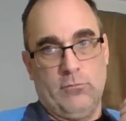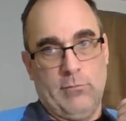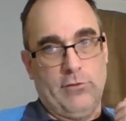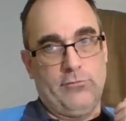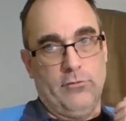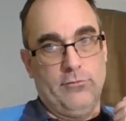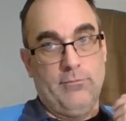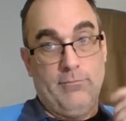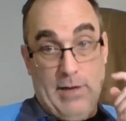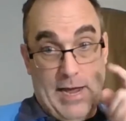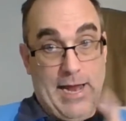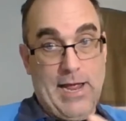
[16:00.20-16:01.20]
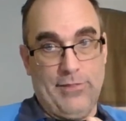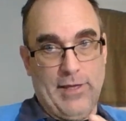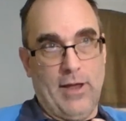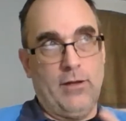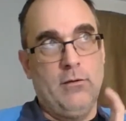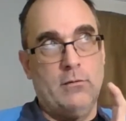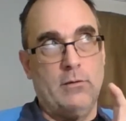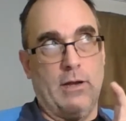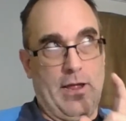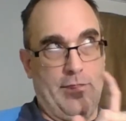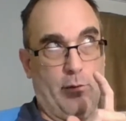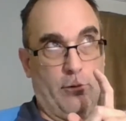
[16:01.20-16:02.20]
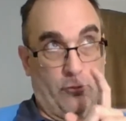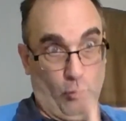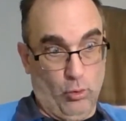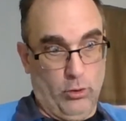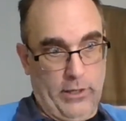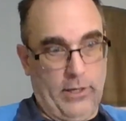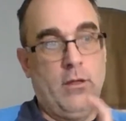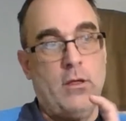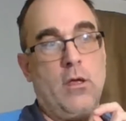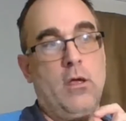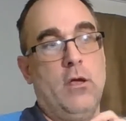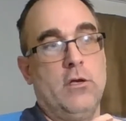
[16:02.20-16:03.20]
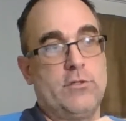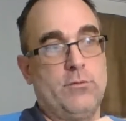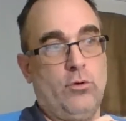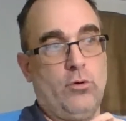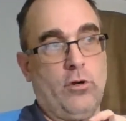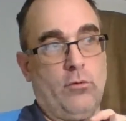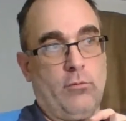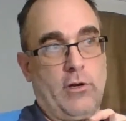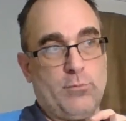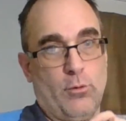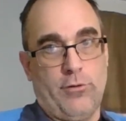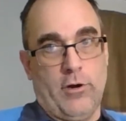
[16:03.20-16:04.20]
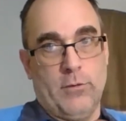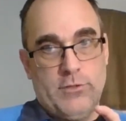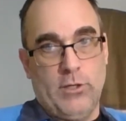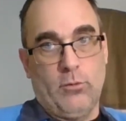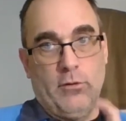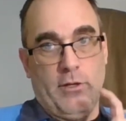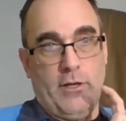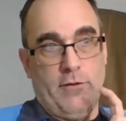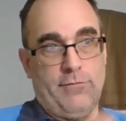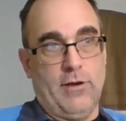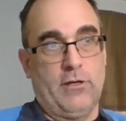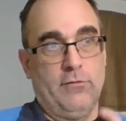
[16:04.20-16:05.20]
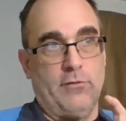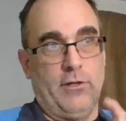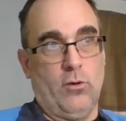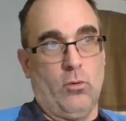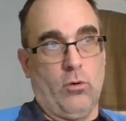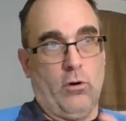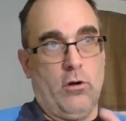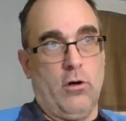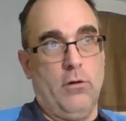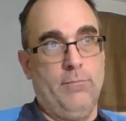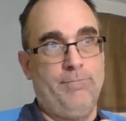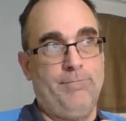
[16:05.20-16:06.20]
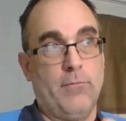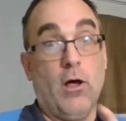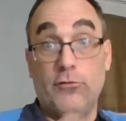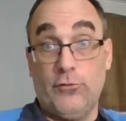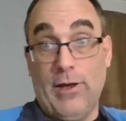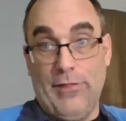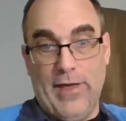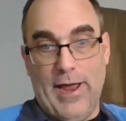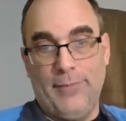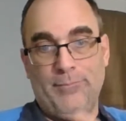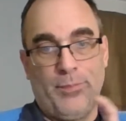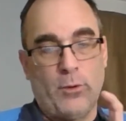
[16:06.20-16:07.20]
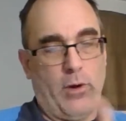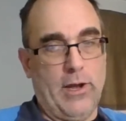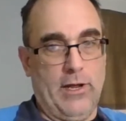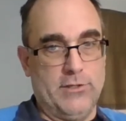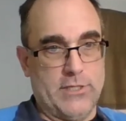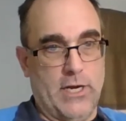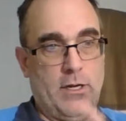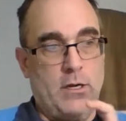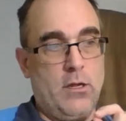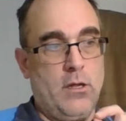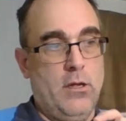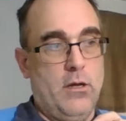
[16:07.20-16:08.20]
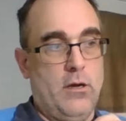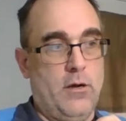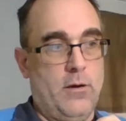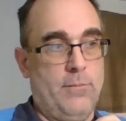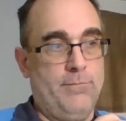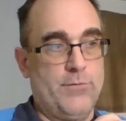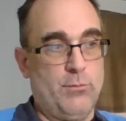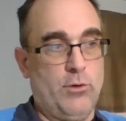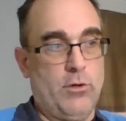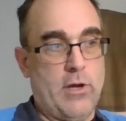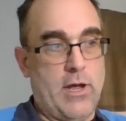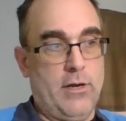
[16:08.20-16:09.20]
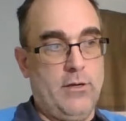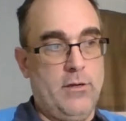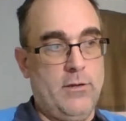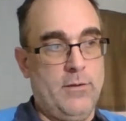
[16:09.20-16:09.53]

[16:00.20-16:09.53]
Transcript: muscles. I had that, and I had that with drooling. Someone who couldn't raise both arms equally, effectively, or at all. Also had that, right-hand side. Um, someone who had